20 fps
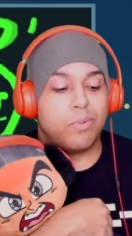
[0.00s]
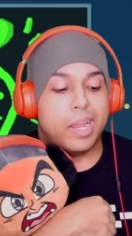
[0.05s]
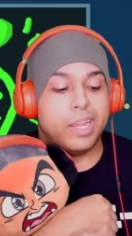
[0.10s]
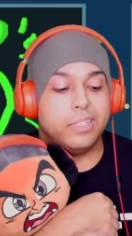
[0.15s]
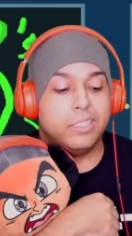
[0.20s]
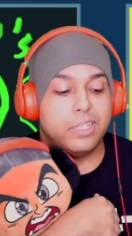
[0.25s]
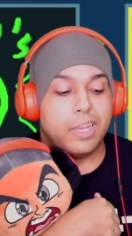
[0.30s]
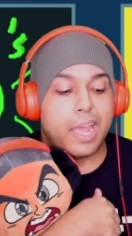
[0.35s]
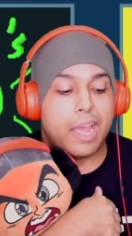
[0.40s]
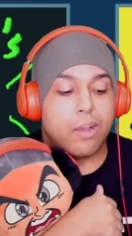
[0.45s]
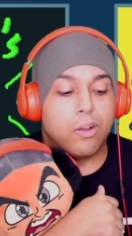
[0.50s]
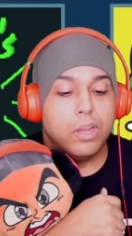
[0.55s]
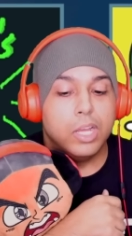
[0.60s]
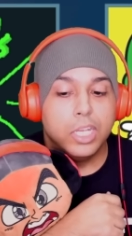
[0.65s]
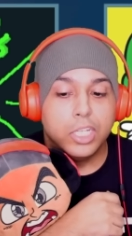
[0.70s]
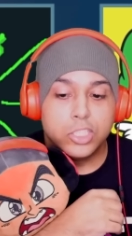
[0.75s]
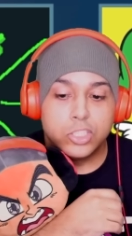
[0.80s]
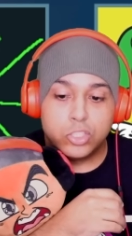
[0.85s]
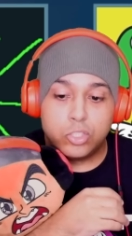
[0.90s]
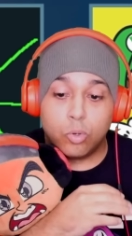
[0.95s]
right now.
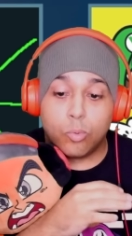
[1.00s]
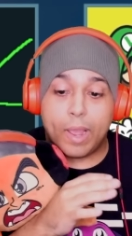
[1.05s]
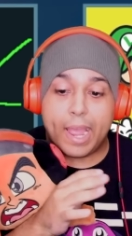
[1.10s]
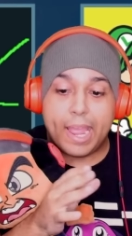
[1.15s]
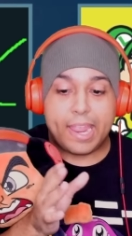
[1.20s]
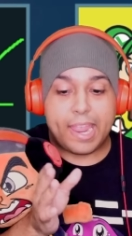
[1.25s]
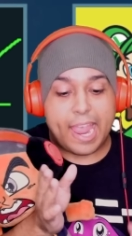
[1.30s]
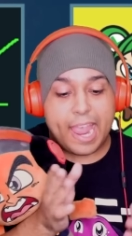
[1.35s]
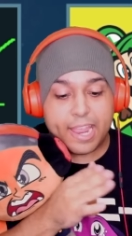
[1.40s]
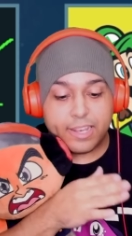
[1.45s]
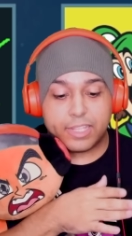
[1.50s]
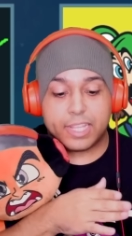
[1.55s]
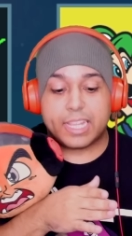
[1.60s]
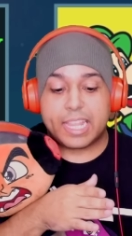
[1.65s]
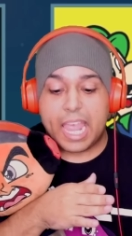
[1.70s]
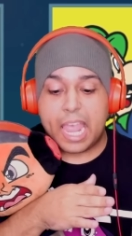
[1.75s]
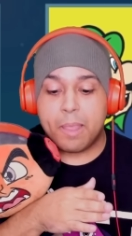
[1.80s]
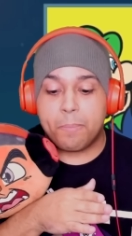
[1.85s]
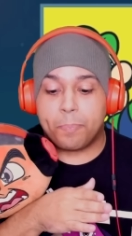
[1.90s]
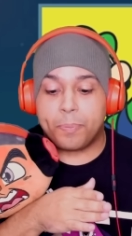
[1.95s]
Do I end the
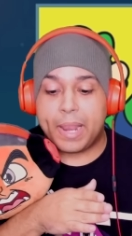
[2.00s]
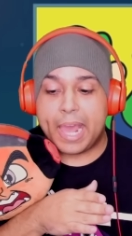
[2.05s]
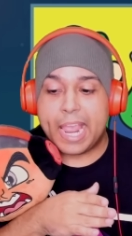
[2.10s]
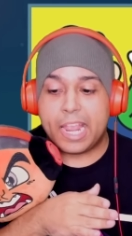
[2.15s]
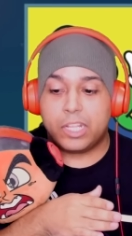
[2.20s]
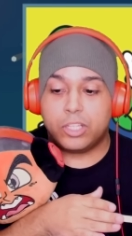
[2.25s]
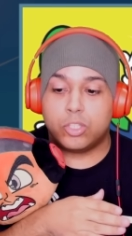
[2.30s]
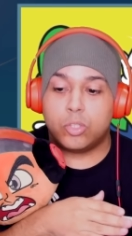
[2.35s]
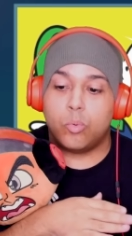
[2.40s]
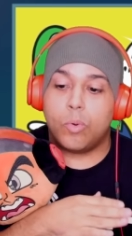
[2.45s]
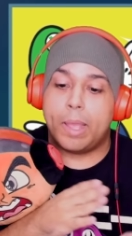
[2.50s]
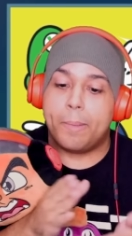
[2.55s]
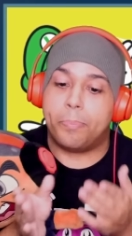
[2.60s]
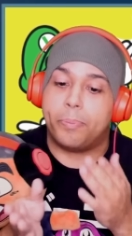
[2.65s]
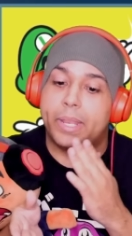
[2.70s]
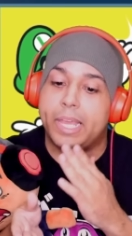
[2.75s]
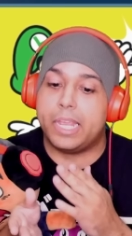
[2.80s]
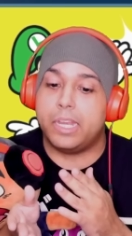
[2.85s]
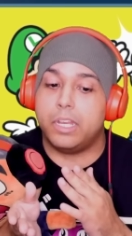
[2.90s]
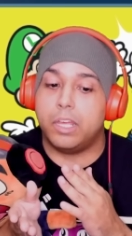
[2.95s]
gameplay? Do I
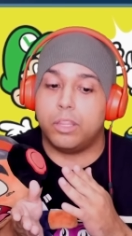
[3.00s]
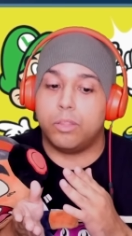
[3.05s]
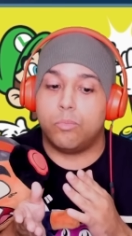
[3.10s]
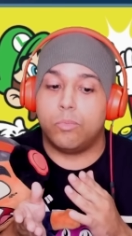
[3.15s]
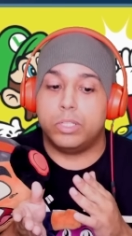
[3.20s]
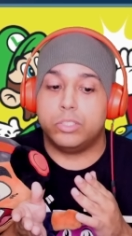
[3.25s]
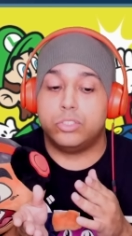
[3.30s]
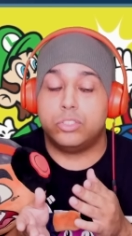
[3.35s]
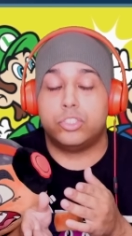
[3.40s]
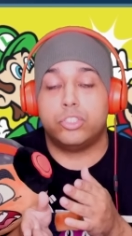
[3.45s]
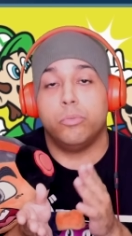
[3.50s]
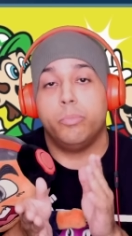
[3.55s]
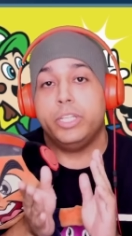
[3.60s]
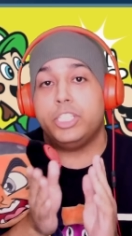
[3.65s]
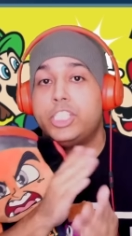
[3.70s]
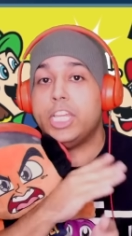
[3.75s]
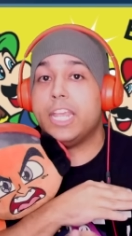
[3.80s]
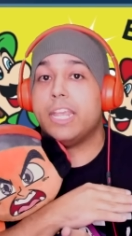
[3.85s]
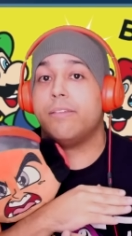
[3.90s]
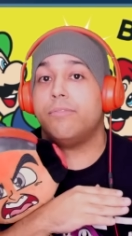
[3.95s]
play another one? Should we
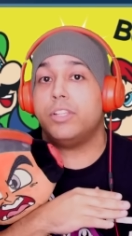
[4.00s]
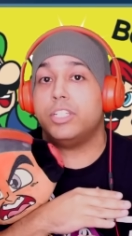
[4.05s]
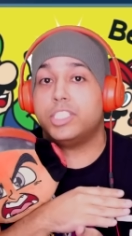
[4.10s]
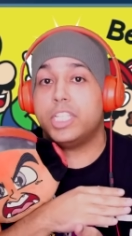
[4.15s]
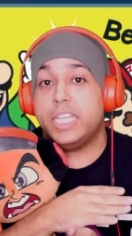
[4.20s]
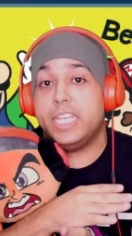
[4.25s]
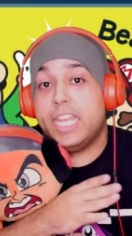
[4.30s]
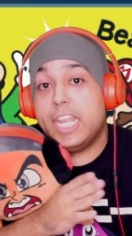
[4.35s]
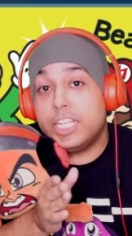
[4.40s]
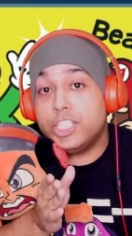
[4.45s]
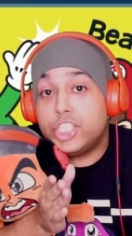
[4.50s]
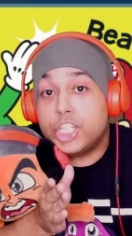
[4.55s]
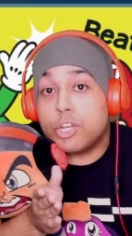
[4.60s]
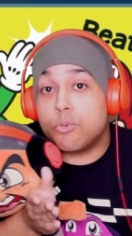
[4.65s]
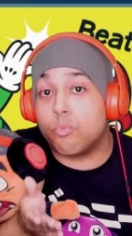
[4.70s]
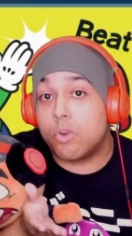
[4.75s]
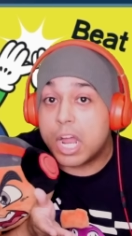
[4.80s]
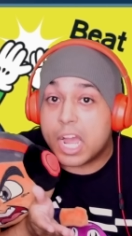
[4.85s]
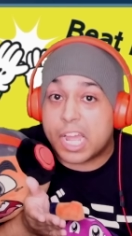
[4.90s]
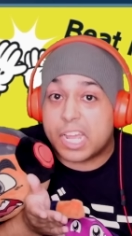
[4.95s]
check if there's a ninja
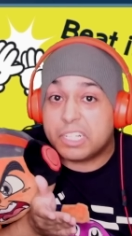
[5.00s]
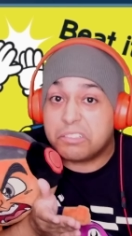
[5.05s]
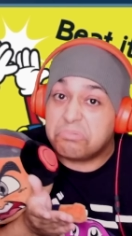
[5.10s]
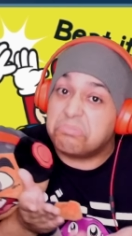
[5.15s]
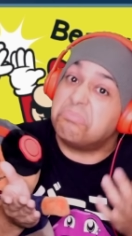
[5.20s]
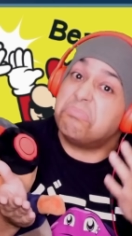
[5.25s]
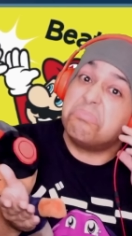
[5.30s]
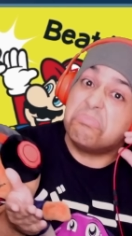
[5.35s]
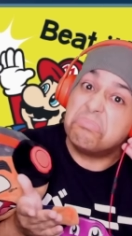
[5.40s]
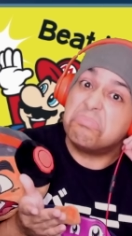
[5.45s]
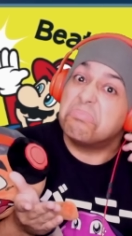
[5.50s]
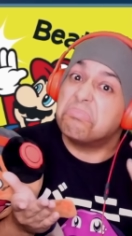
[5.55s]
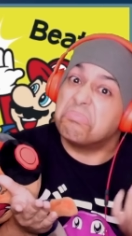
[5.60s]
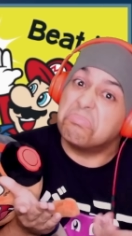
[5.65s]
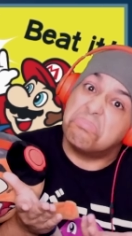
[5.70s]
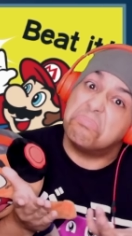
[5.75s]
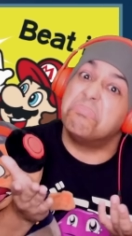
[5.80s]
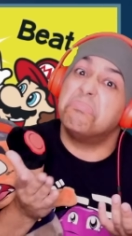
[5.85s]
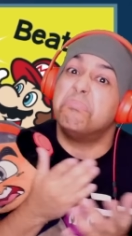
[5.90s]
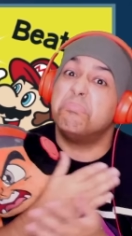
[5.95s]
run?
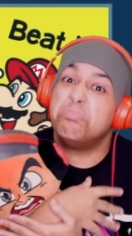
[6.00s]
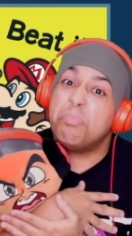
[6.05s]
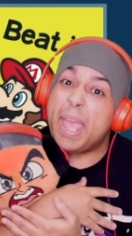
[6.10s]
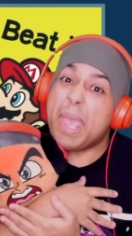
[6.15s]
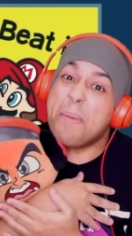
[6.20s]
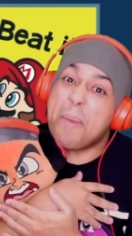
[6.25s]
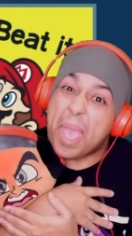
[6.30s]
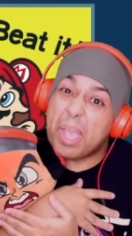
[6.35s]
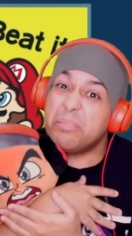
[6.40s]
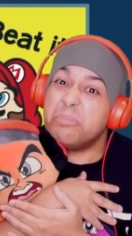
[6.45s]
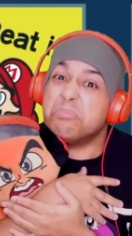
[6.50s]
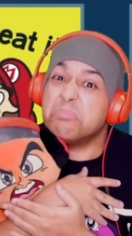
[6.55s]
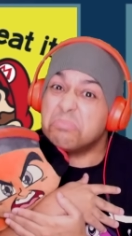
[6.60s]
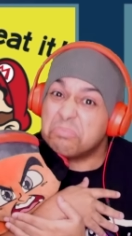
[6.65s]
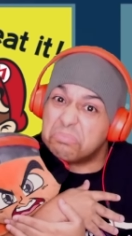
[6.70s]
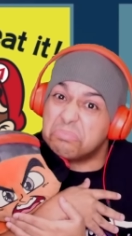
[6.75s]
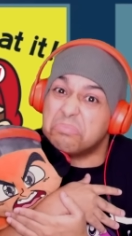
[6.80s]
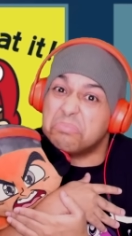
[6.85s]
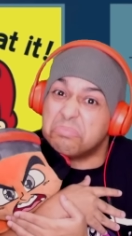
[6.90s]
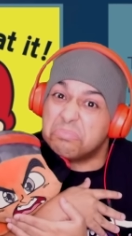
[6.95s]
Maybe.
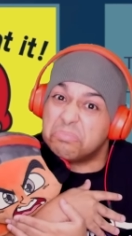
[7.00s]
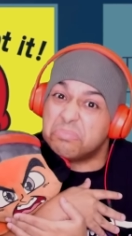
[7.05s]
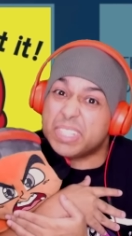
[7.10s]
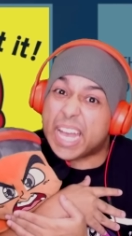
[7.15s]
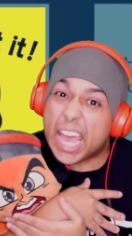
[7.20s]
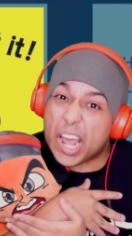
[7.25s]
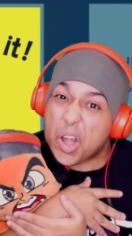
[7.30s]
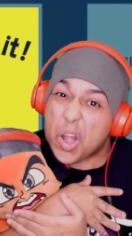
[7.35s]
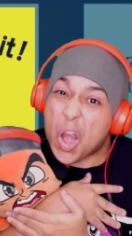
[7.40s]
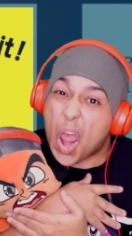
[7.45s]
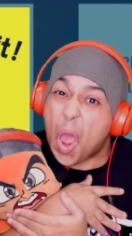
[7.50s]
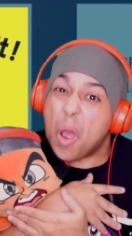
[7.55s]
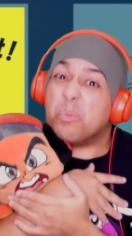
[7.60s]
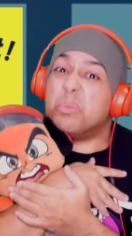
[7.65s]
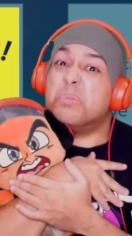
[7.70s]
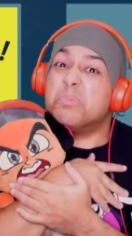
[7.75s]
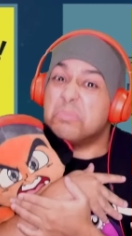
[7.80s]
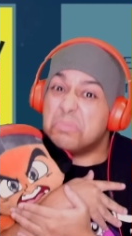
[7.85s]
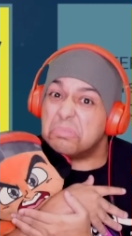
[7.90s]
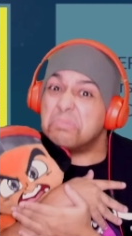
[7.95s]
I don't
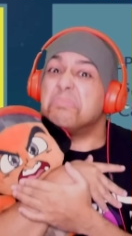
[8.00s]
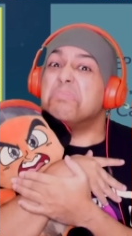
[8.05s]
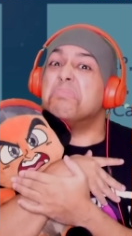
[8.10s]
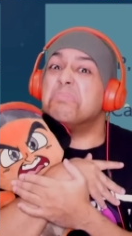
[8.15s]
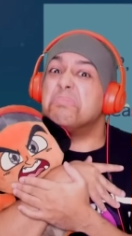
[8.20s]
know.